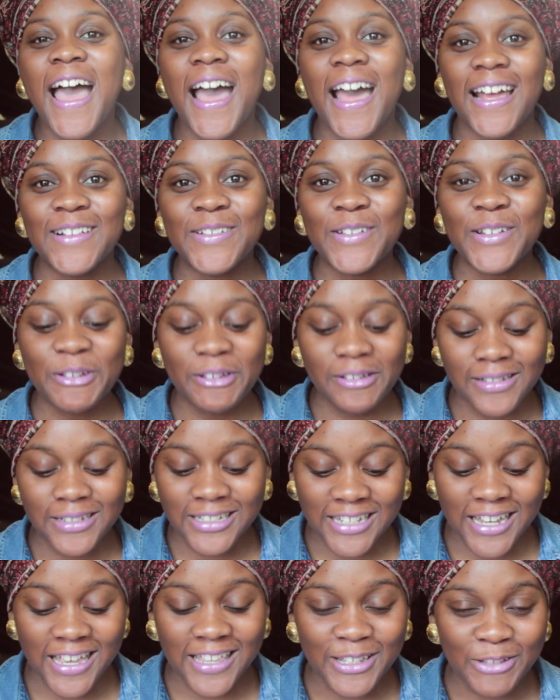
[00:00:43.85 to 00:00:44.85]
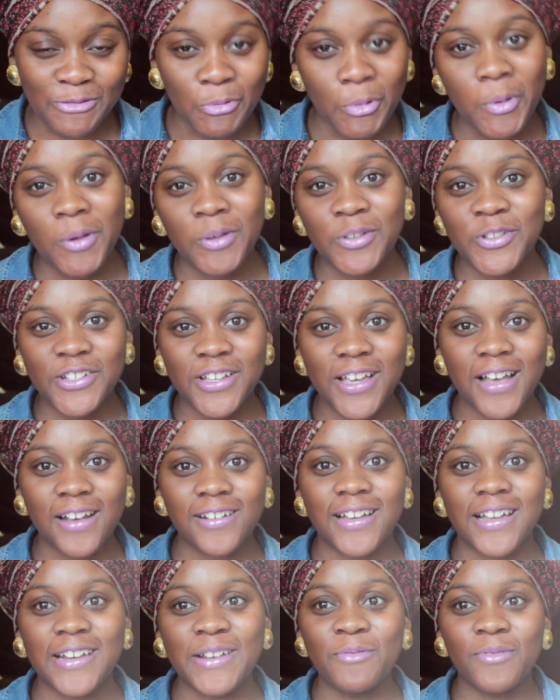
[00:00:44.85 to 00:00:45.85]
I just want to quickly share this moment with you guys
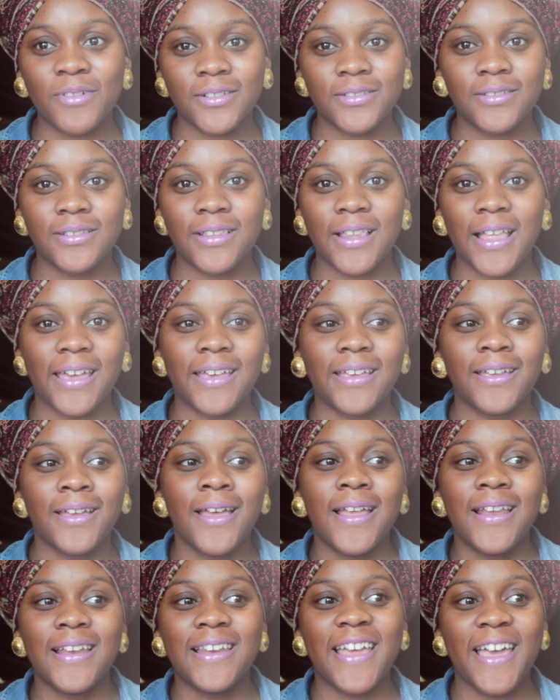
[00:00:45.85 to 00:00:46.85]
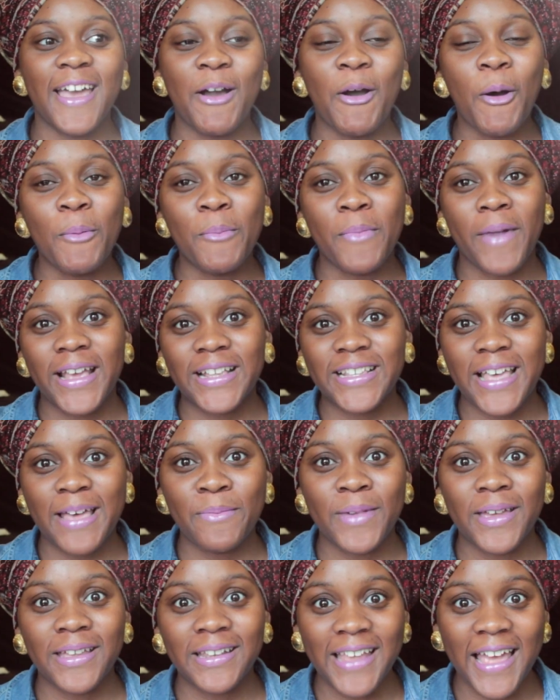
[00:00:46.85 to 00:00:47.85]
because I didn't want to like let all my
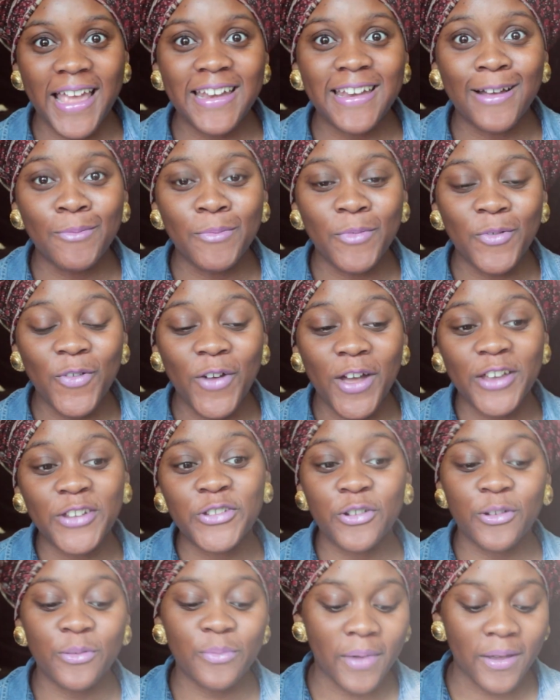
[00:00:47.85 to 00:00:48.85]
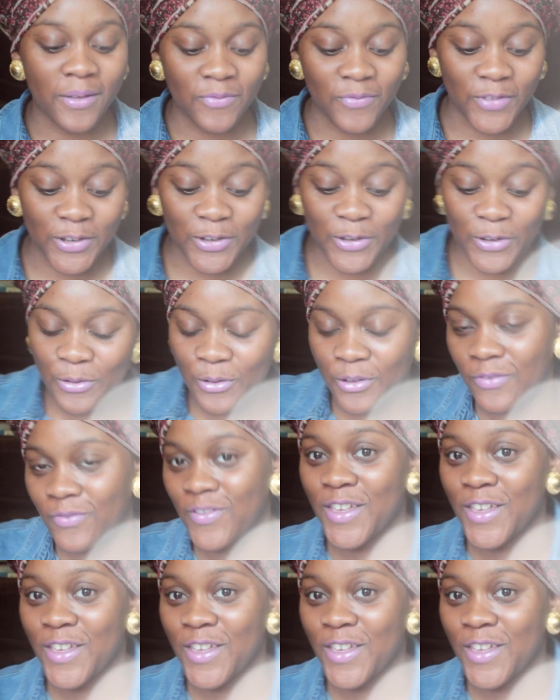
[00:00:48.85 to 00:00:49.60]
excitement die down before I showed my video,